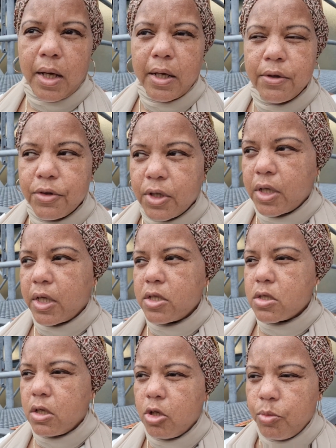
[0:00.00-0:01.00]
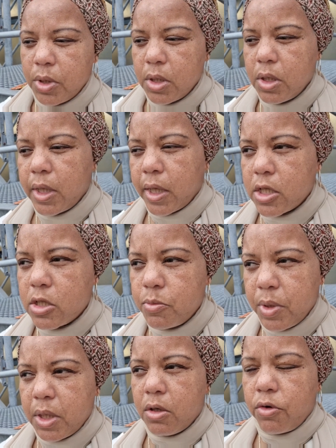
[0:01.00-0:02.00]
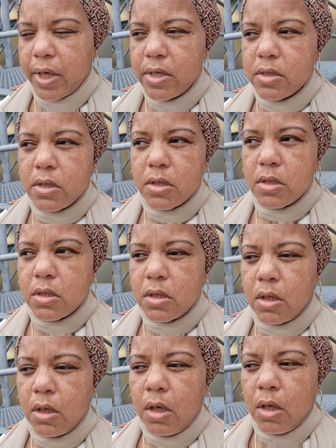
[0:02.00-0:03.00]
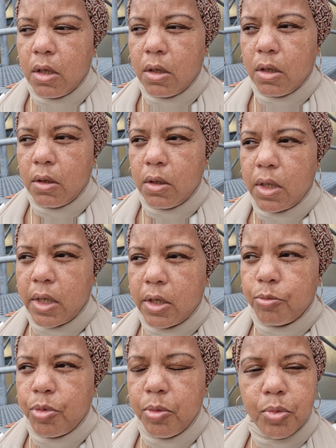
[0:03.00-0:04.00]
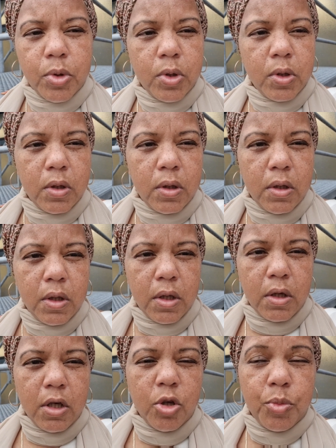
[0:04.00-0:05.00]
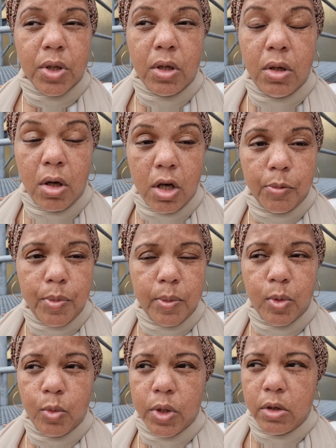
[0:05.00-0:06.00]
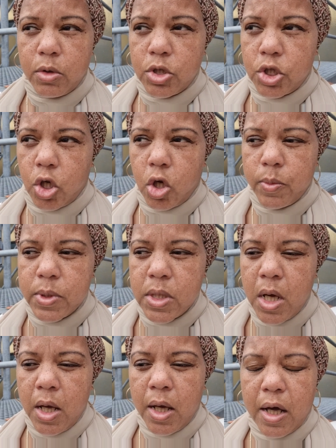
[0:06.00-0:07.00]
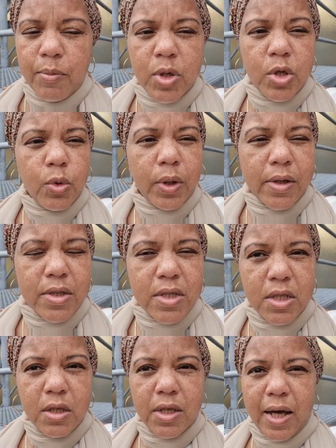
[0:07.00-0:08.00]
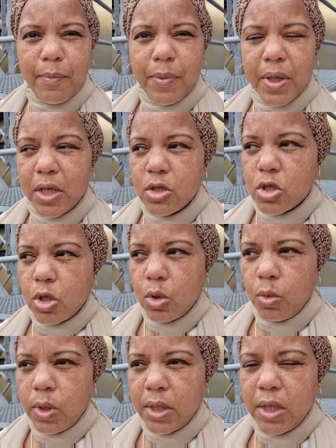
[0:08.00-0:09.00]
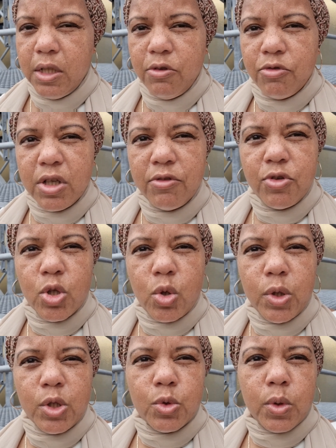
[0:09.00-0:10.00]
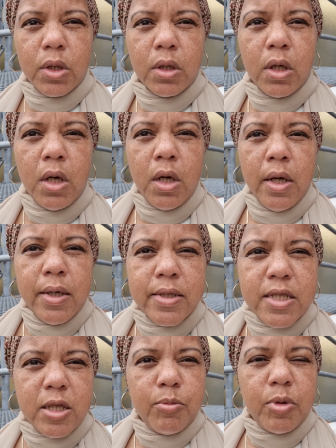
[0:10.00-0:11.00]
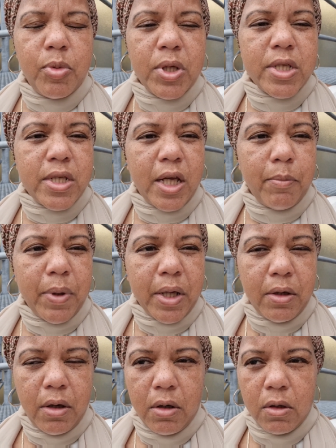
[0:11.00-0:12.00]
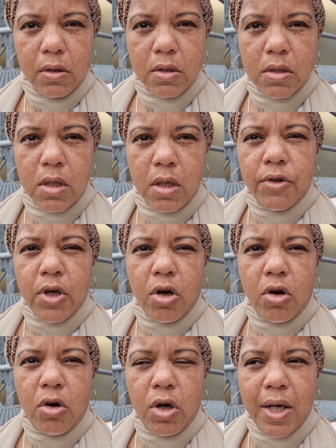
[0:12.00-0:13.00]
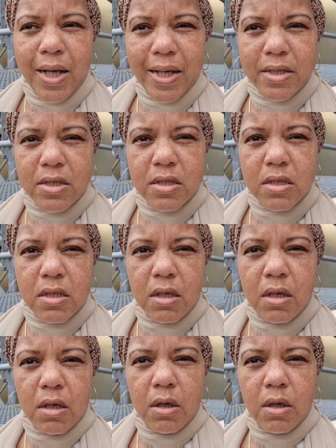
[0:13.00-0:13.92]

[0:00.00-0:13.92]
I think that's gonna be the next big crisis that people there are going to be a lot of people without jobs i mean you can see it happening slowly even if you go into a simple place like mcdonald's there are less